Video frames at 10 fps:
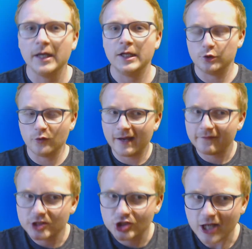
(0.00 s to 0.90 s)
you have
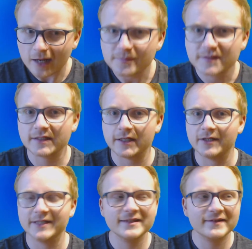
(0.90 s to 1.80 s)
a jump scare,
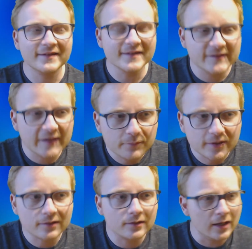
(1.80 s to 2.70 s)
and it's this
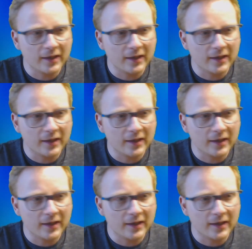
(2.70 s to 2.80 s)
typical,